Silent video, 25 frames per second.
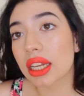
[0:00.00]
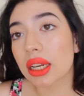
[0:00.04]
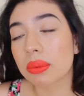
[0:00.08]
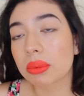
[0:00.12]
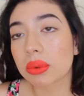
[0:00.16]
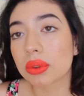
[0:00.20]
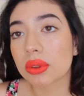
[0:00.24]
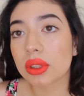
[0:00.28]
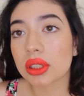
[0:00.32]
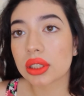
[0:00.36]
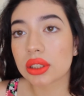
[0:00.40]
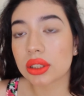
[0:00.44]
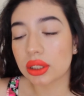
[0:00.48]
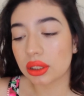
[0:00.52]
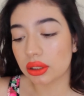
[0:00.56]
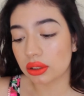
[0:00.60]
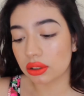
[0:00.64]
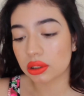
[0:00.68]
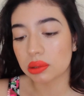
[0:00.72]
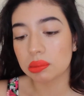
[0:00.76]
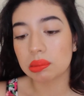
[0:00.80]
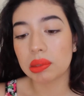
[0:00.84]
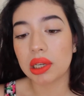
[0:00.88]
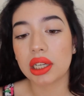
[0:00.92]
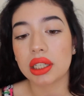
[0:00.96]
and I'm going to
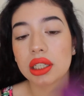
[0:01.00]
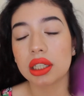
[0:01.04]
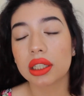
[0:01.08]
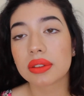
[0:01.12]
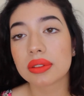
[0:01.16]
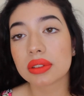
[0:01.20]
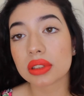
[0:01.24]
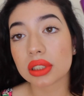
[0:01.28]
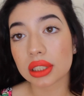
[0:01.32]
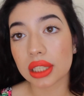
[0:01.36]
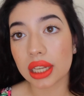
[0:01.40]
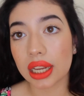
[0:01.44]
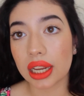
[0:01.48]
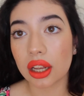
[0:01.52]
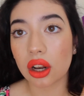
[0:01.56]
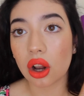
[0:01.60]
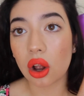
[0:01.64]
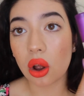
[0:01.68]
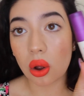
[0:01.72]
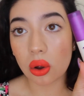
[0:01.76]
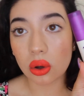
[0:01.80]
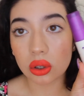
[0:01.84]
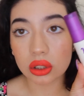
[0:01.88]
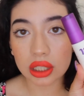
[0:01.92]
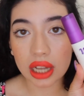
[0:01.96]
use my Urban Decay
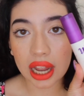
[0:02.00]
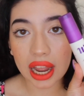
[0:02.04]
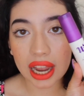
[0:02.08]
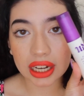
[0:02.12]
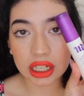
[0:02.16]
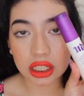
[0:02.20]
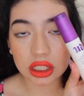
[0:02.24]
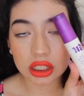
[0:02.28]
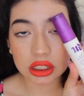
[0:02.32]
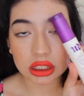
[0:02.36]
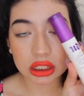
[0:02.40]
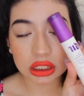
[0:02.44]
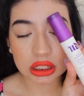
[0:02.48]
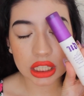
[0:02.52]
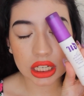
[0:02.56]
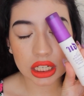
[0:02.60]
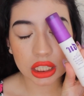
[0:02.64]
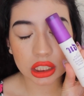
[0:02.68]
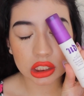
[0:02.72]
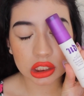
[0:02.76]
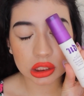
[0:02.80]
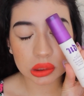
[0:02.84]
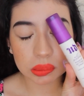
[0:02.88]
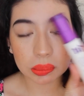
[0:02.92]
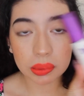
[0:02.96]
All Nighter
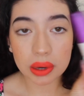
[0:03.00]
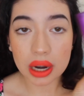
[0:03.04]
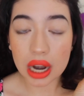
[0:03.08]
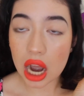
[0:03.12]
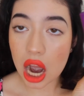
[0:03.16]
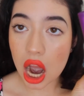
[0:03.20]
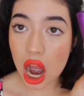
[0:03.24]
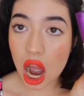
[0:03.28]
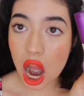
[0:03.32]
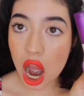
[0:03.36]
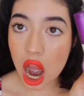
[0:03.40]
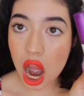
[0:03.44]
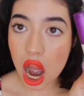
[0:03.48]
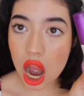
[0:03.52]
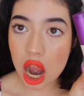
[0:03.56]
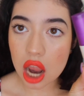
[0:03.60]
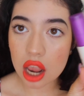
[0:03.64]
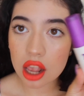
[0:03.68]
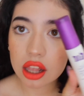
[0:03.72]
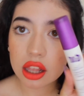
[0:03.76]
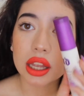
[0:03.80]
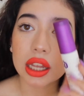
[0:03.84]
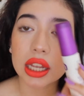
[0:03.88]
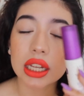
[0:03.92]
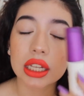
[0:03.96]
Setting Spray,
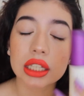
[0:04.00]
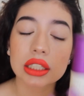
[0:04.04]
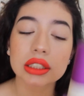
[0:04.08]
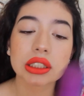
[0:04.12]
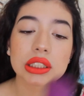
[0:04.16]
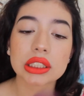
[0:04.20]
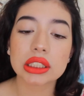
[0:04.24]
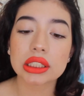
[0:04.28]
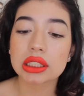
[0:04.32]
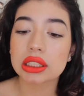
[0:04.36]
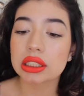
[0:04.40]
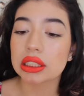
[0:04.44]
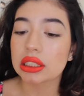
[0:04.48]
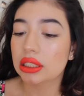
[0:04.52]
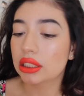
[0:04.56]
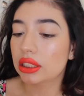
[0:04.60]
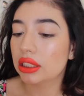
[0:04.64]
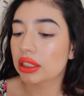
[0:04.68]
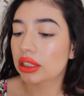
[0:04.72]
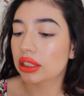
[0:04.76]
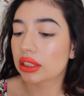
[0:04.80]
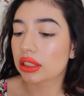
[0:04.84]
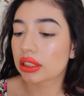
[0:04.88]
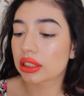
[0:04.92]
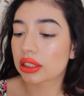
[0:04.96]
and this
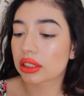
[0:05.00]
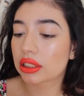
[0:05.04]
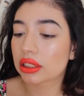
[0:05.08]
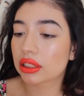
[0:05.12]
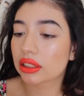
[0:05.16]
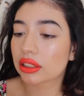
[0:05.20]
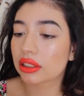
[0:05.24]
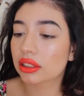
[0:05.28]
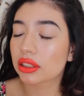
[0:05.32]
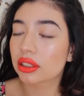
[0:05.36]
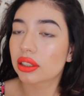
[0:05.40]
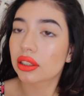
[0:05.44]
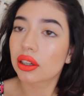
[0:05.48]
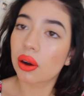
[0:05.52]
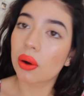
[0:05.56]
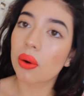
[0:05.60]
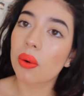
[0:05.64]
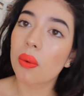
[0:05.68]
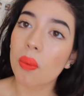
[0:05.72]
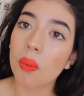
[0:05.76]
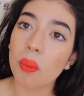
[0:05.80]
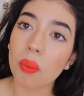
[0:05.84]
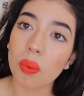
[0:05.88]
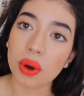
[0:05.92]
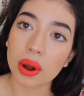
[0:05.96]
is
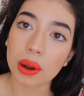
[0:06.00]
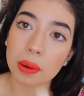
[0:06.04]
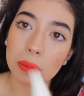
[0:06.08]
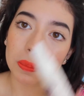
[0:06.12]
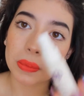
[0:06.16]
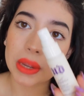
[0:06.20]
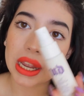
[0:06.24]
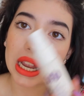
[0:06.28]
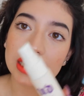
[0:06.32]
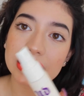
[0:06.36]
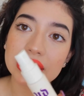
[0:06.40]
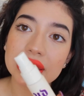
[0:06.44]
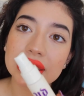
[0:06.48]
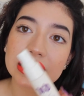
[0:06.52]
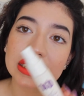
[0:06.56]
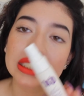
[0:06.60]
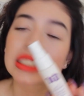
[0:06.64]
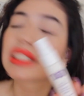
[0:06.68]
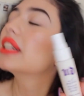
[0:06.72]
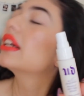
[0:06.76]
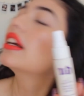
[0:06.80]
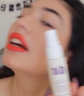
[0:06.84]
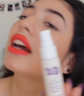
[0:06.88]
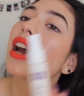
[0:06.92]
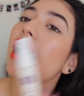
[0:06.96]
what makes
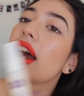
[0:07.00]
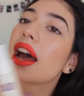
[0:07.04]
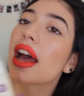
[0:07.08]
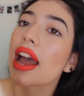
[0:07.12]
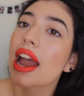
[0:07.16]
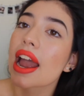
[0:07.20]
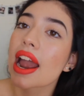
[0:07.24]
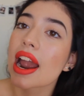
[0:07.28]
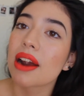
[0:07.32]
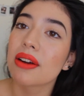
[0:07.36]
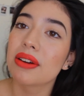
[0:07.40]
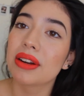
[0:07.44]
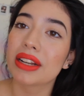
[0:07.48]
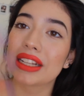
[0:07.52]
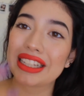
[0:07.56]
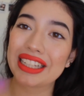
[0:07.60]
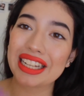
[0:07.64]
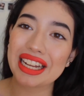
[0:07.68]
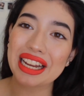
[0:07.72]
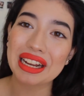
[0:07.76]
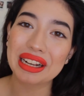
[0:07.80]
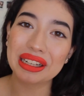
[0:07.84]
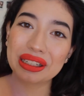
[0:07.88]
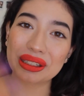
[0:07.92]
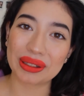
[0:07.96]

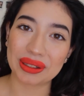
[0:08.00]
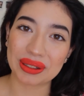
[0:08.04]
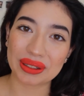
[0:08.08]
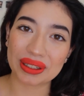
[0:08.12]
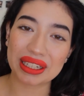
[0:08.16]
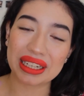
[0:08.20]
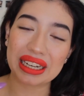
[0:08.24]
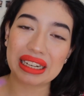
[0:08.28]
everything look